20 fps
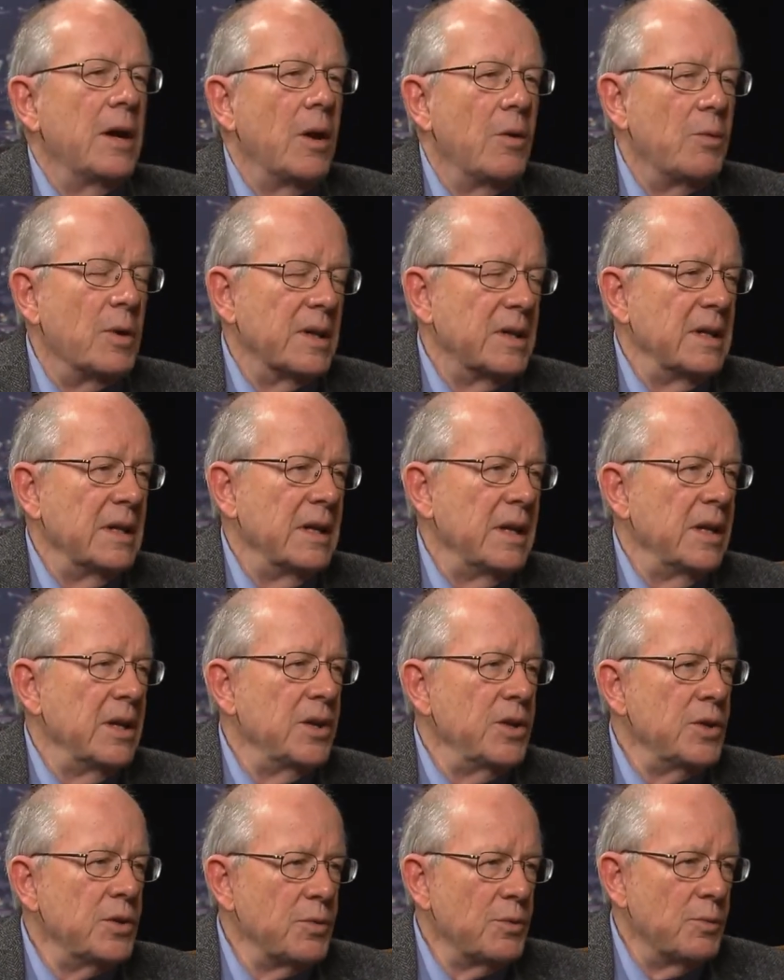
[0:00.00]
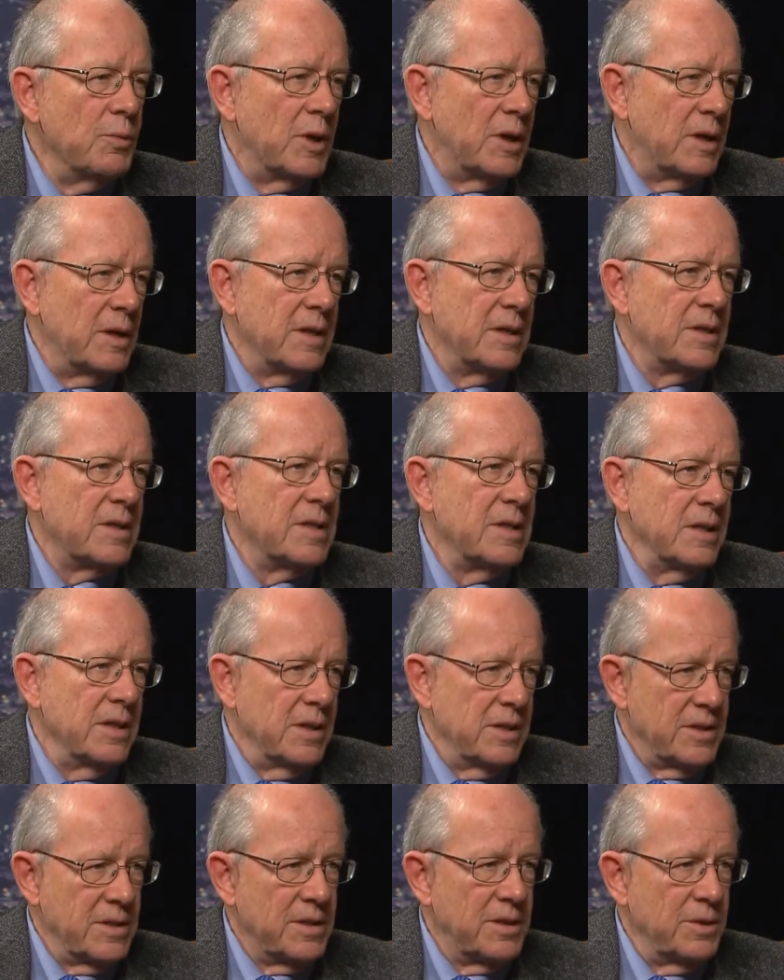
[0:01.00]
What the EU wants
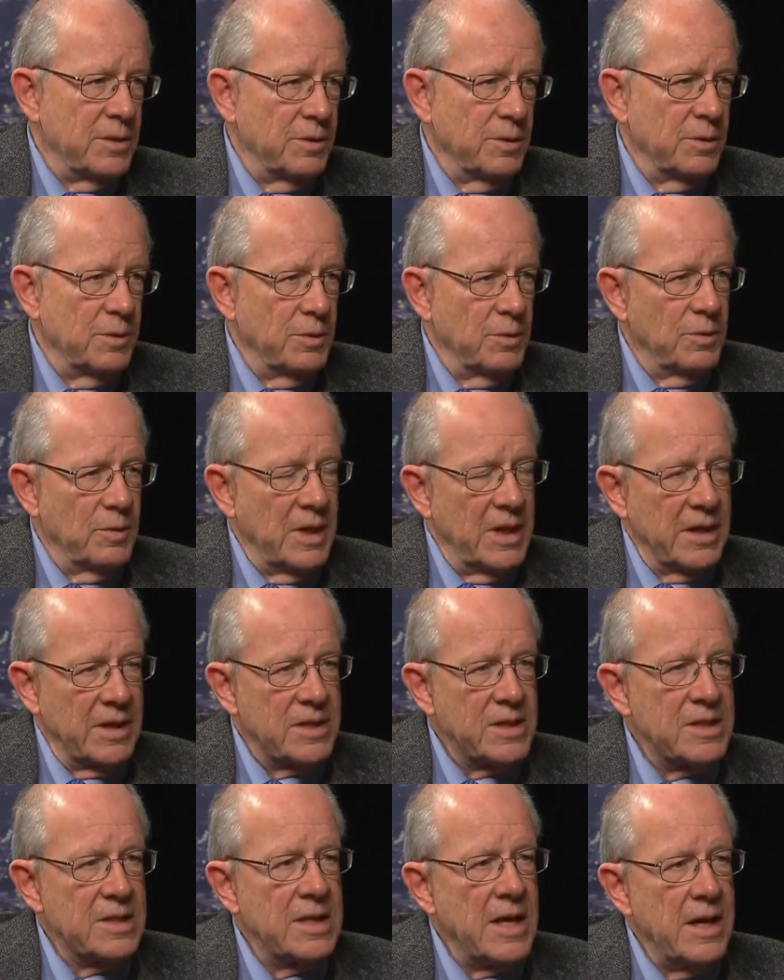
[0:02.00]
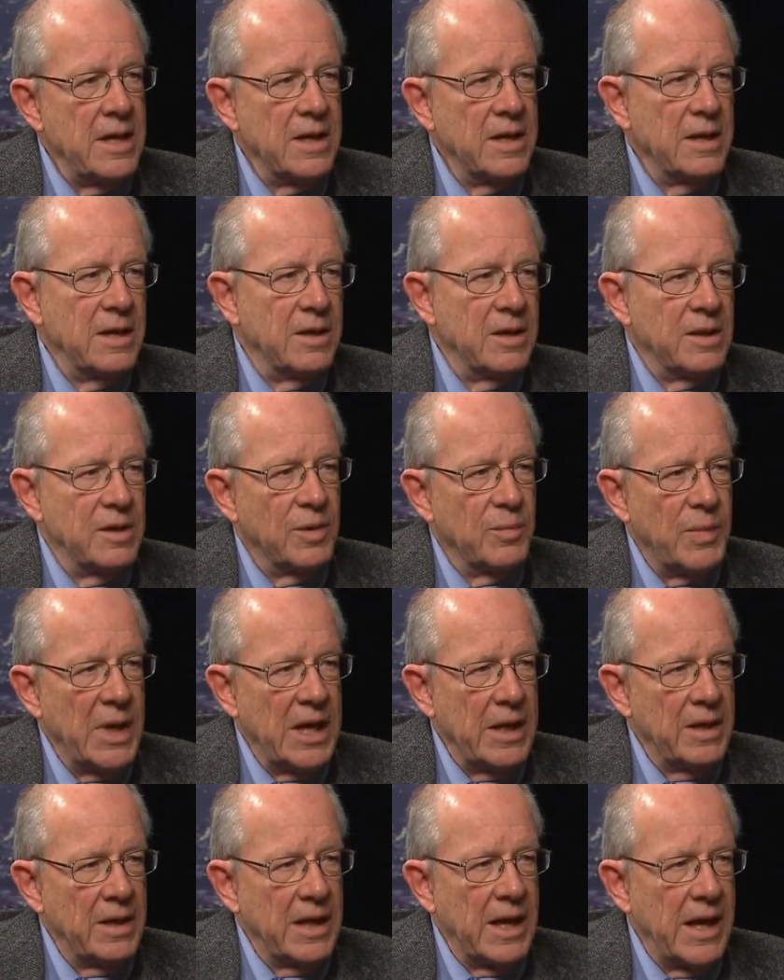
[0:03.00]
is to extend the
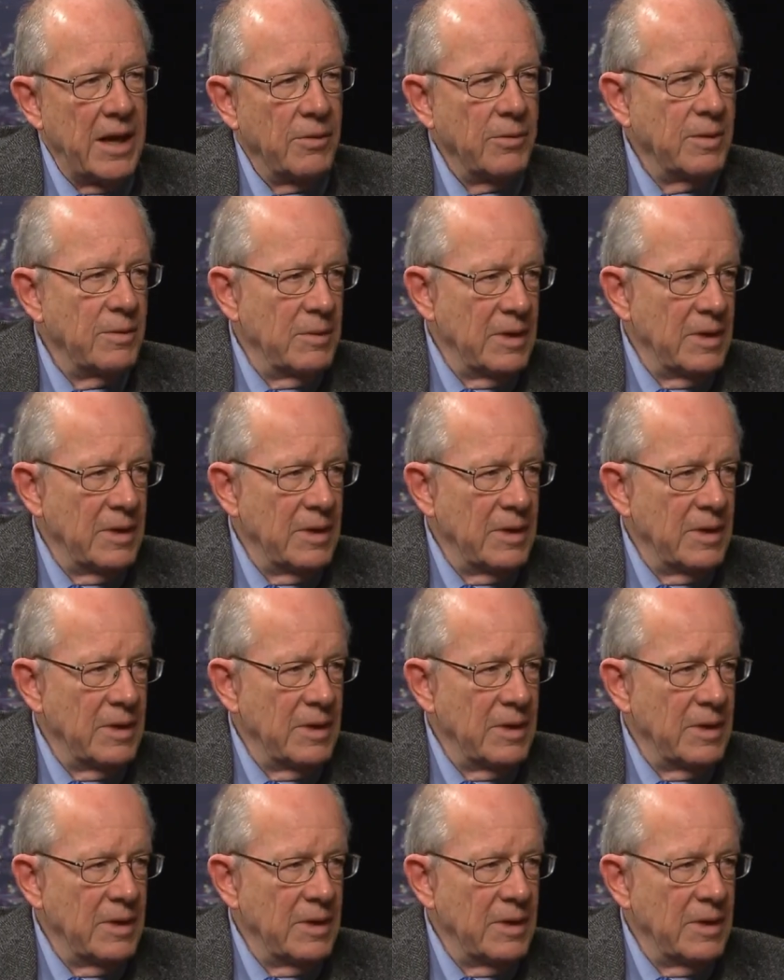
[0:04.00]
bailout,